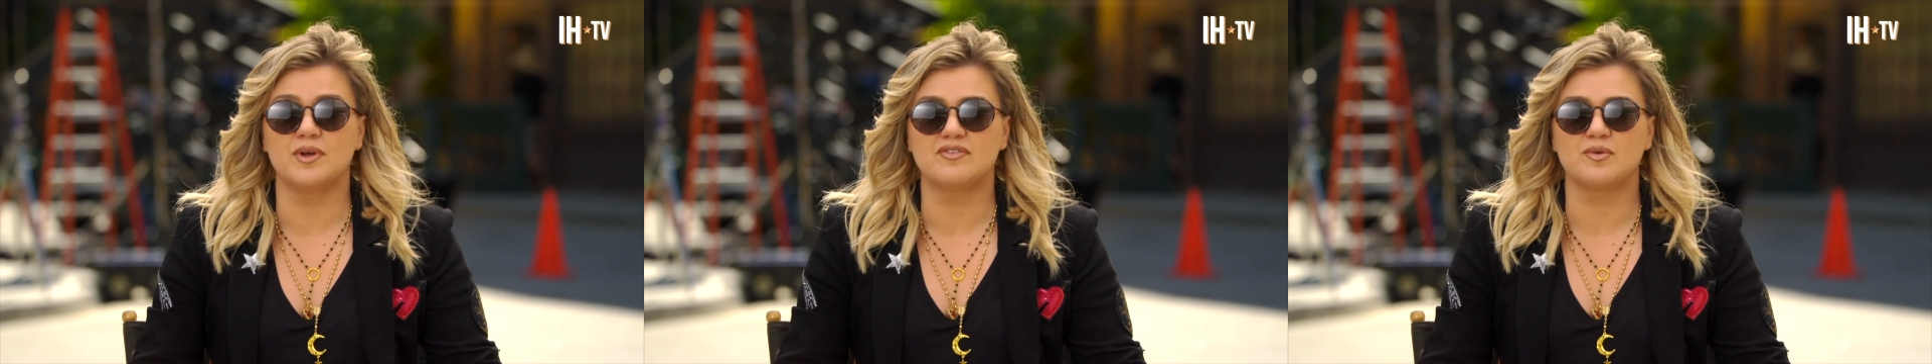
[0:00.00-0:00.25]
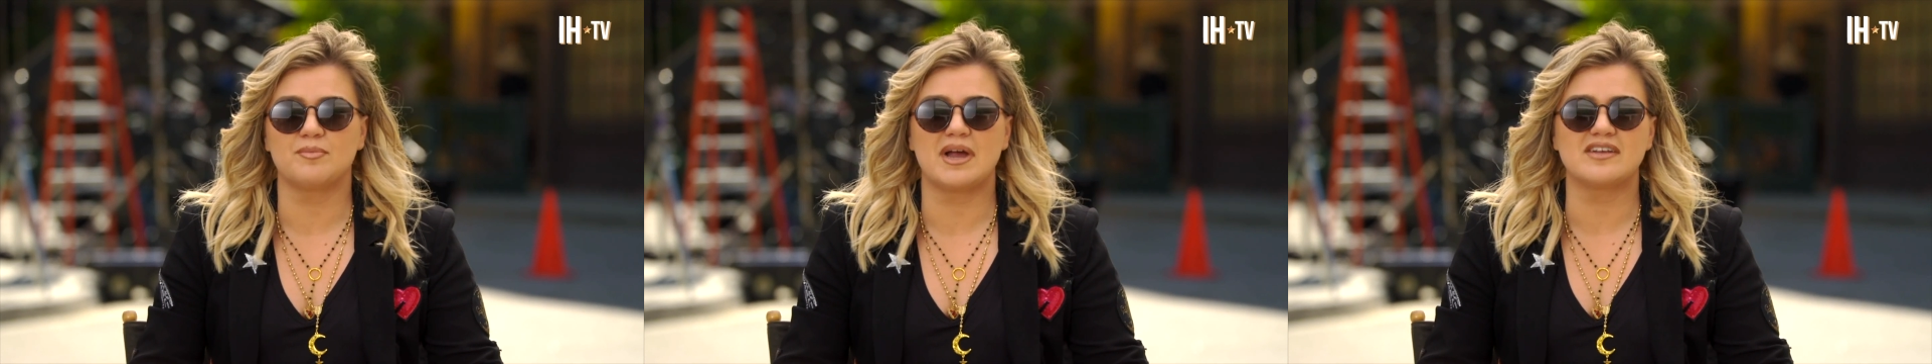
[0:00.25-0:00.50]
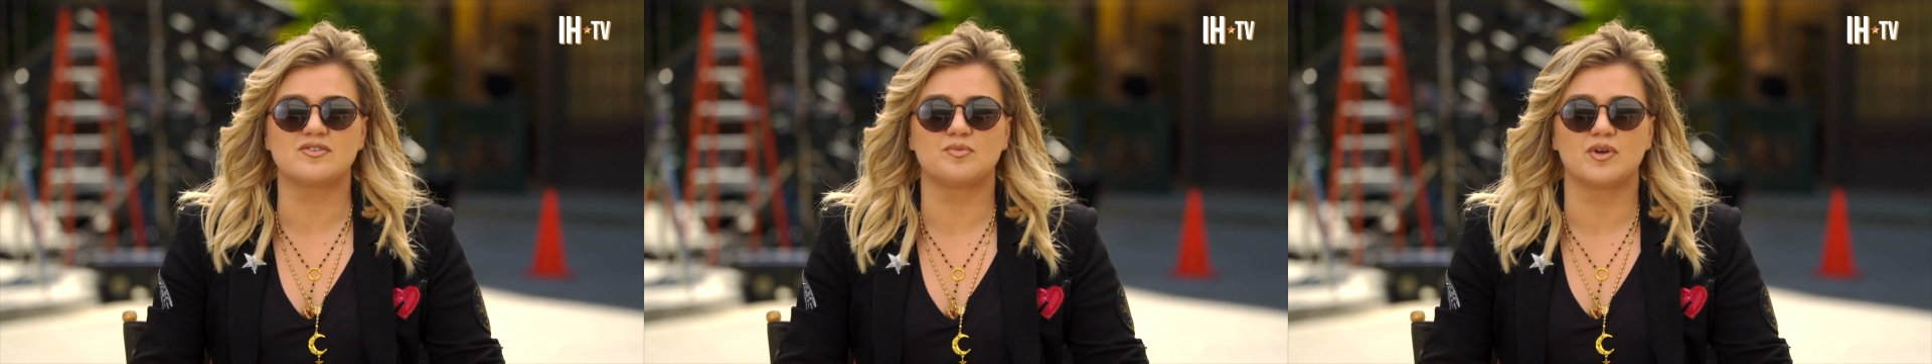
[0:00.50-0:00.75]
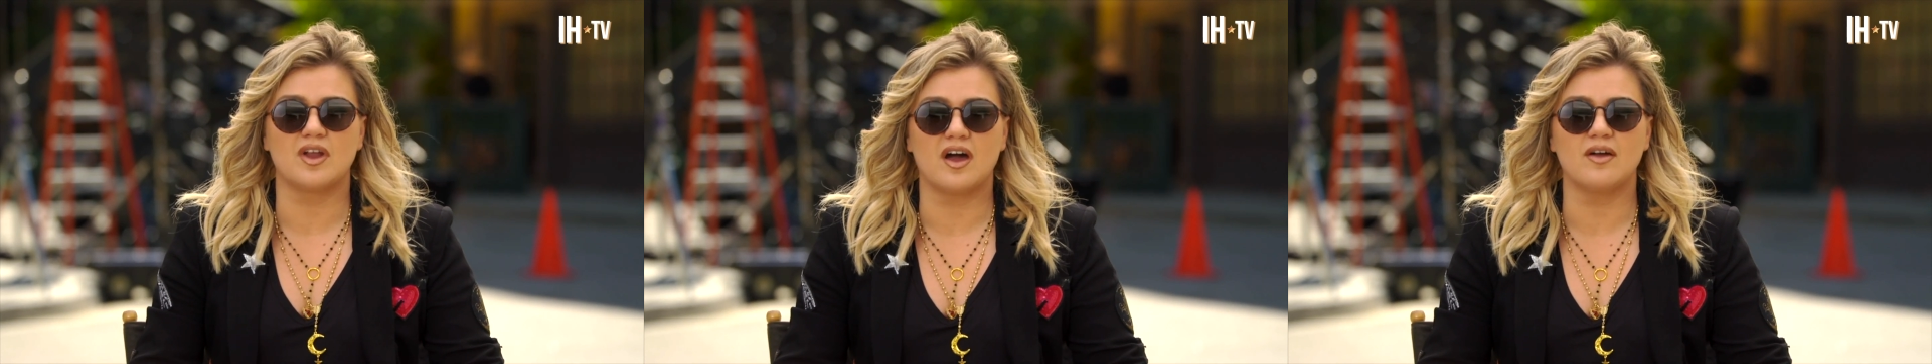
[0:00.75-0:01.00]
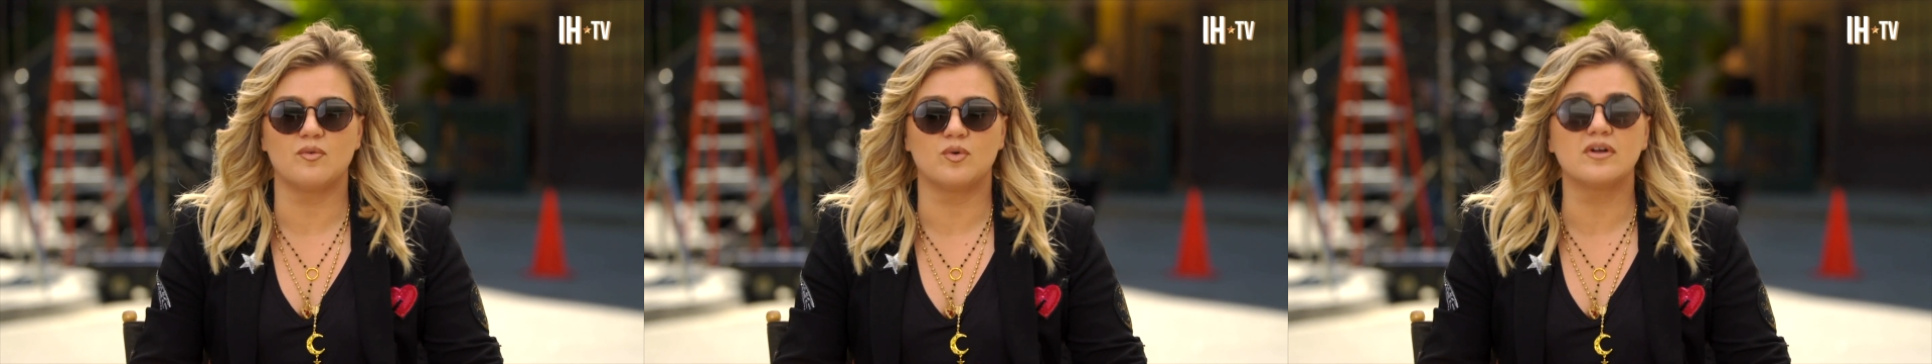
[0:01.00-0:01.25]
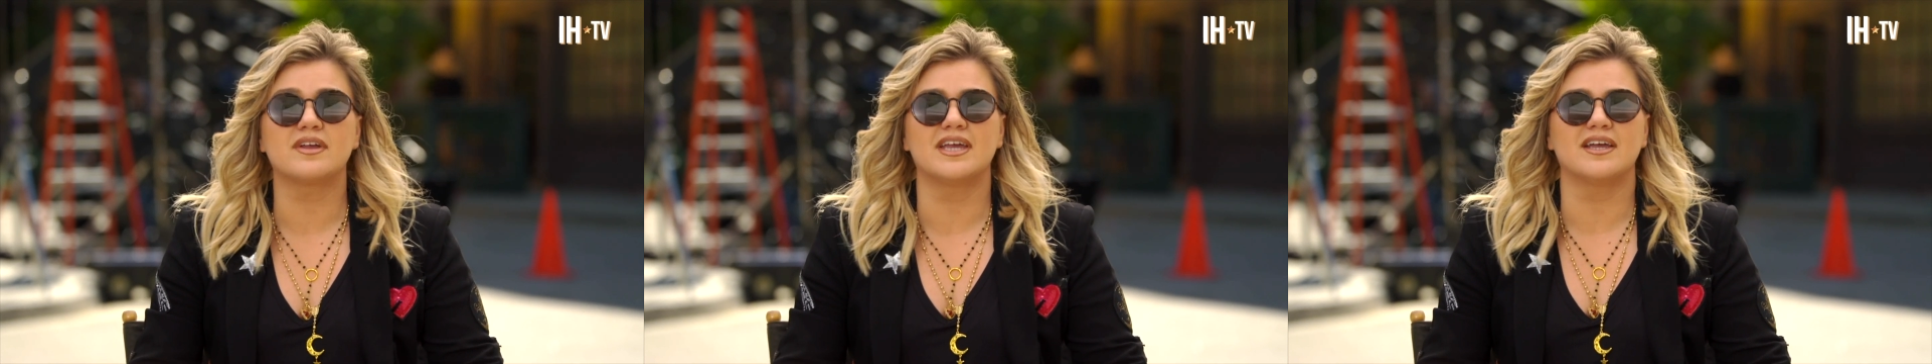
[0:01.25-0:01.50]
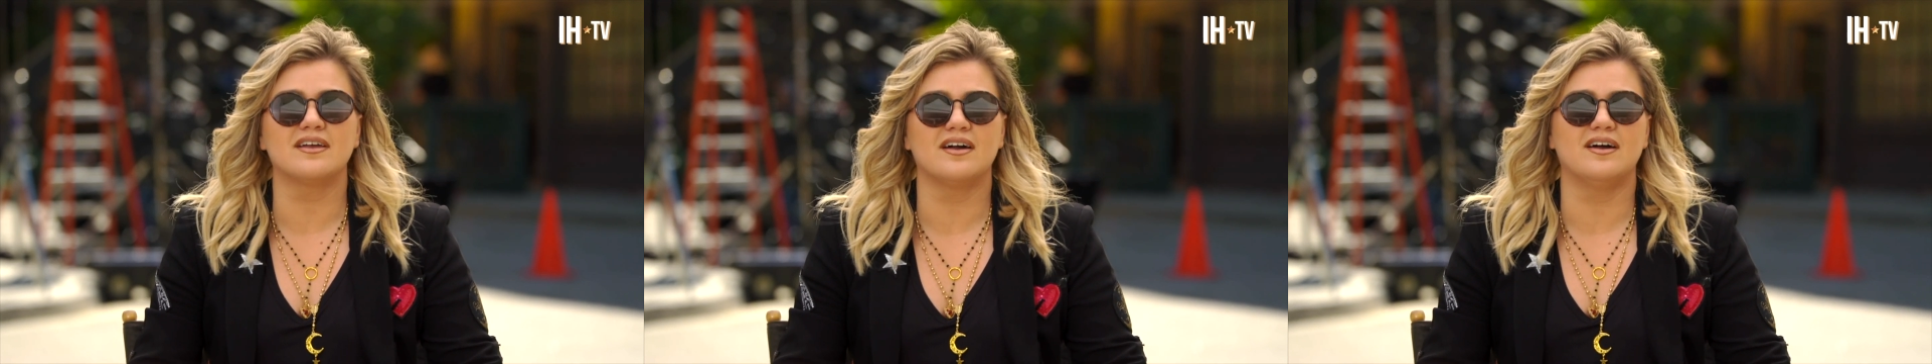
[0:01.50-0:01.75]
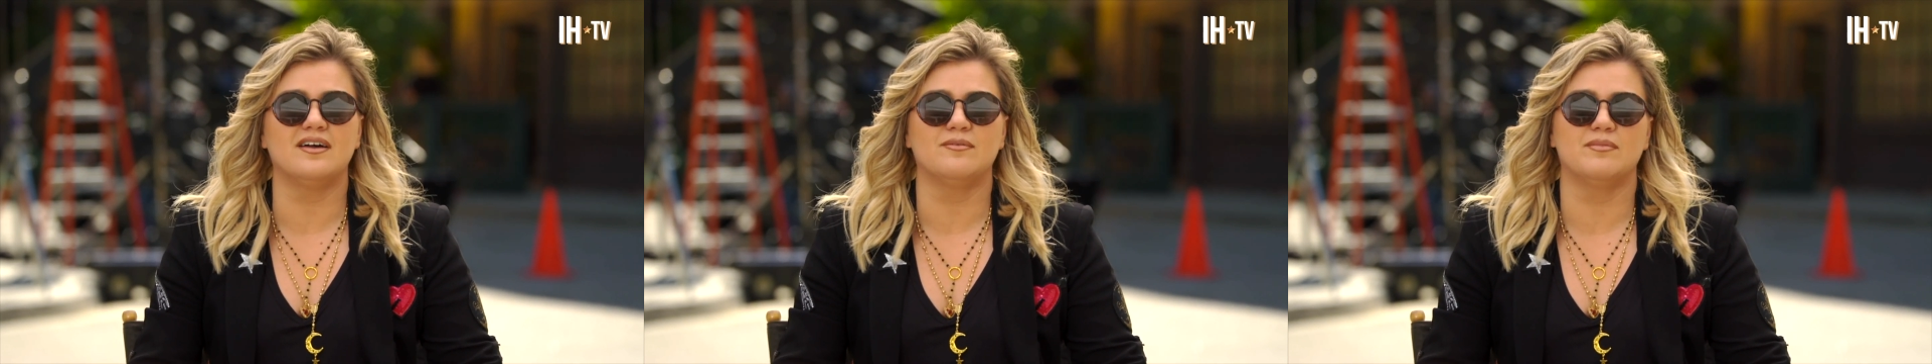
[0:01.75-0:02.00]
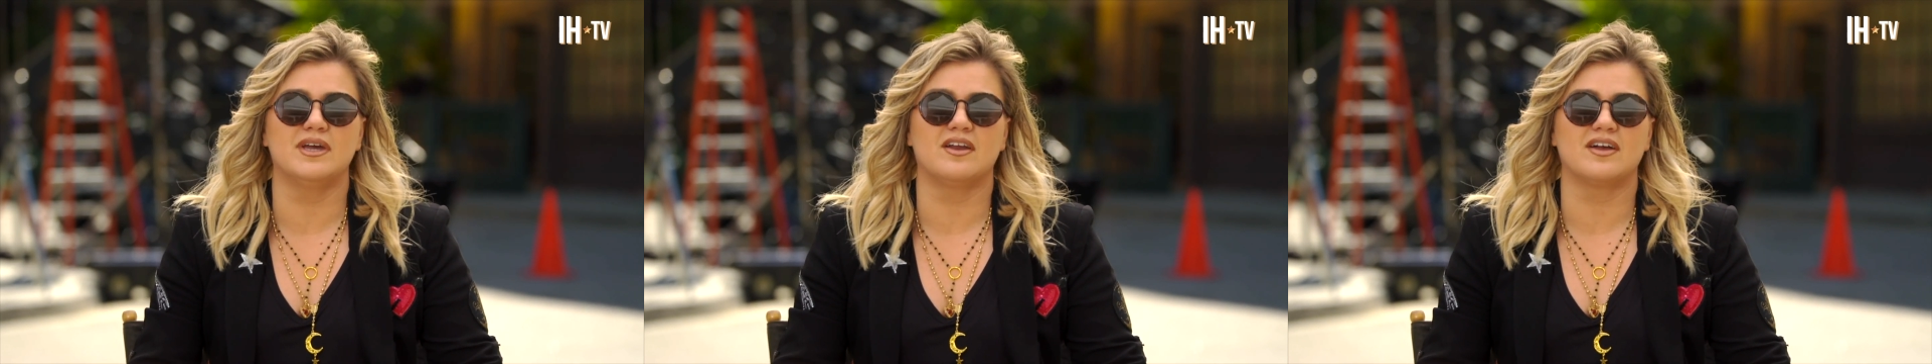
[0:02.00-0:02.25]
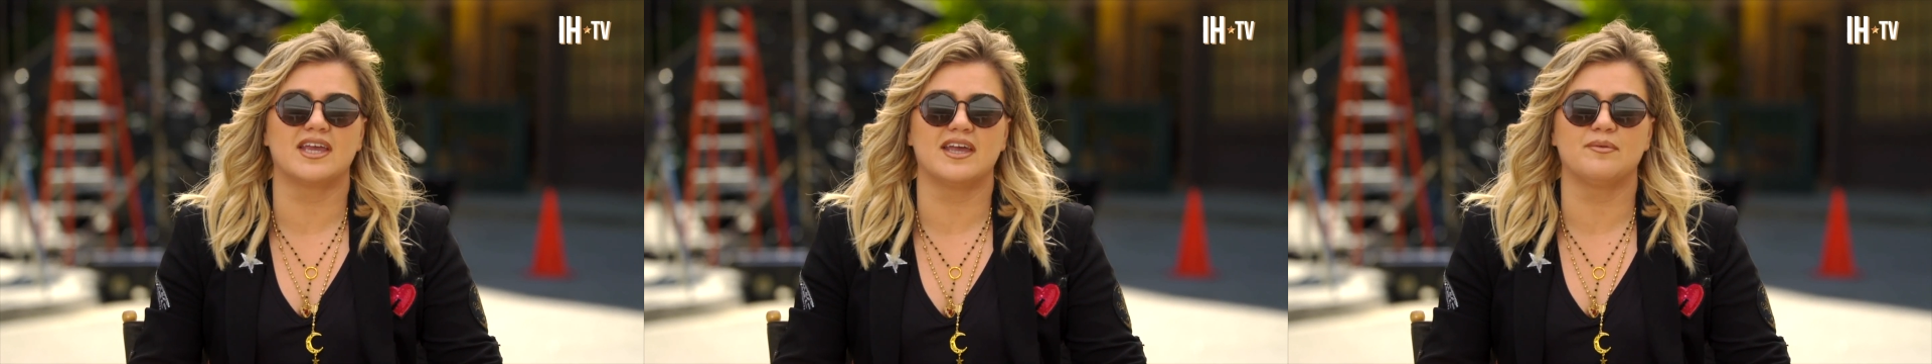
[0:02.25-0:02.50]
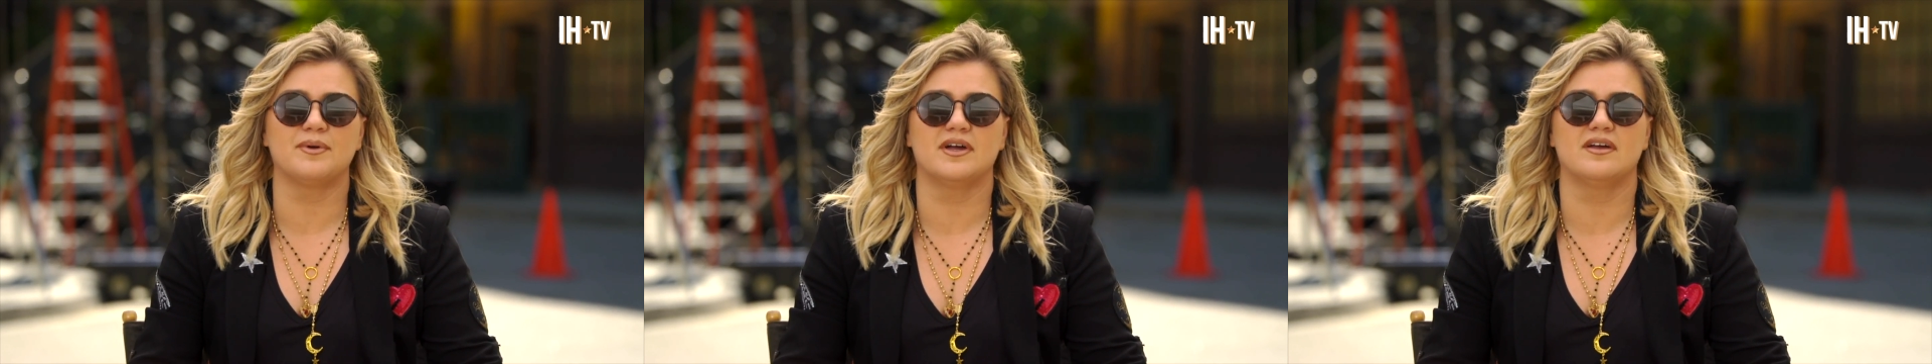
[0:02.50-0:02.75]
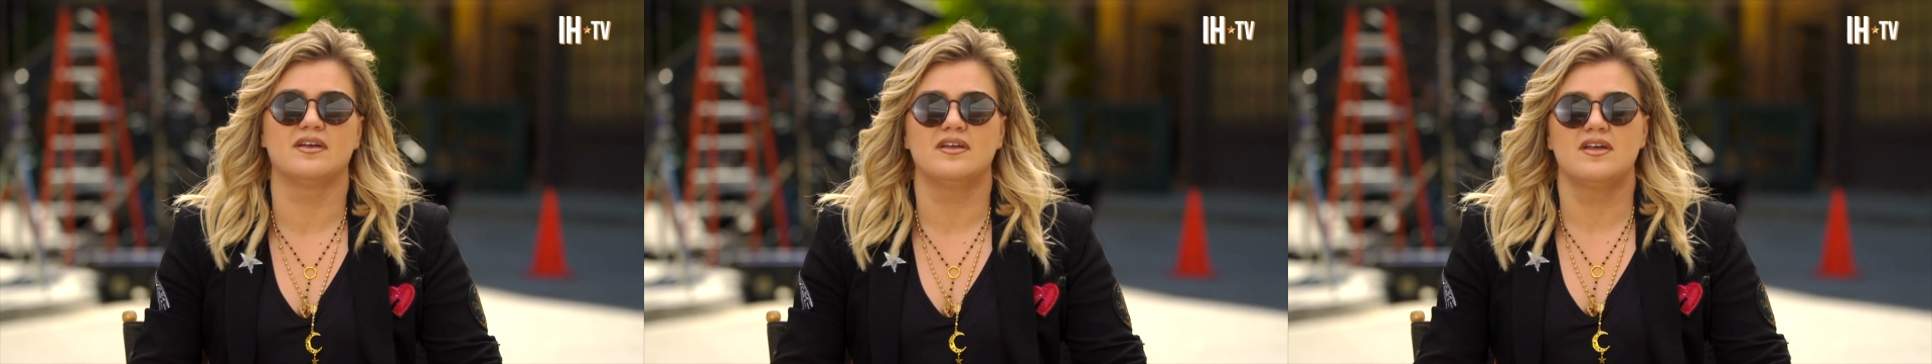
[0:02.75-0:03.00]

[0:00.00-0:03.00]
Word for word: we have to wear masks when we're not working um, and on camera.